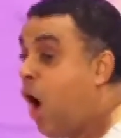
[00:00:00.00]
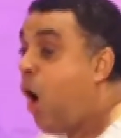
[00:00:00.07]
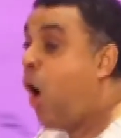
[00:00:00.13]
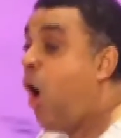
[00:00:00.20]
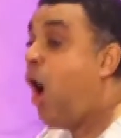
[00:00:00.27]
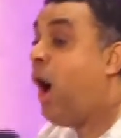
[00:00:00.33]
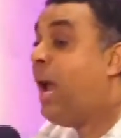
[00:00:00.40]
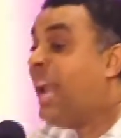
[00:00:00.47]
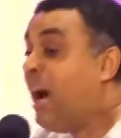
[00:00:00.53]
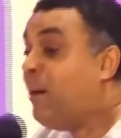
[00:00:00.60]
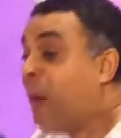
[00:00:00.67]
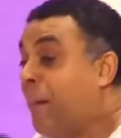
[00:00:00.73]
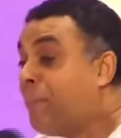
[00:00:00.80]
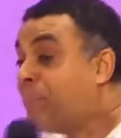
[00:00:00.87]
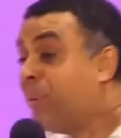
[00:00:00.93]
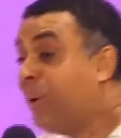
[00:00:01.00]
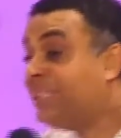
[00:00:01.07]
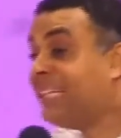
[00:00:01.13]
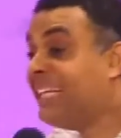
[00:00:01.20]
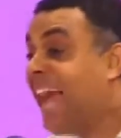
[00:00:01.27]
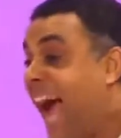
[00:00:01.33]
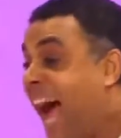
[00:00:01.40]
All our
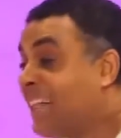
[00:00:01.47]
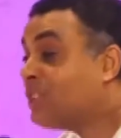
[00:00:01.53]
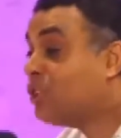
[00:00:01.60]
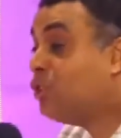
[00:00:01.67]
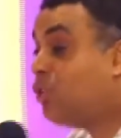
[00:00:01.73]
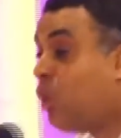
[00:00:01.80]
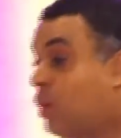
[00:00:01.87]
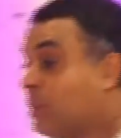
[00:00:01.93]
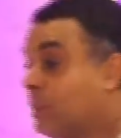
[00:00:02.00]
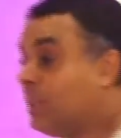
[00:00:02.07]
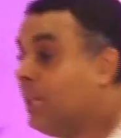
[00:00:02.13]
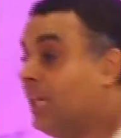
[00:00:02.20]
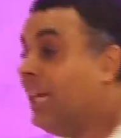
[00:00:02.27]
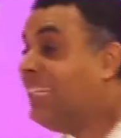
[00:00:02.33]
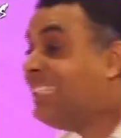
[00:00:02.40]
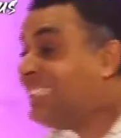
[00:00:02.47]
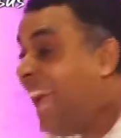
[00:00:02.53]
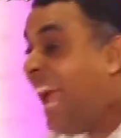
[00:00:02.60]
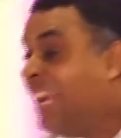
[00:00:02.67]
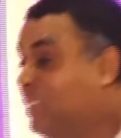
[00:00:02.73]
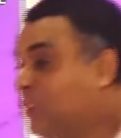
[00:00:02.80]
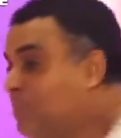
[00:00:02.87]
preaching has not
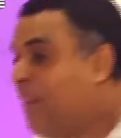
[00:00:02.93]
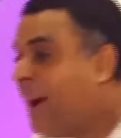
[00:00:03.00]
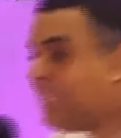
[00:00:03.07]
changed much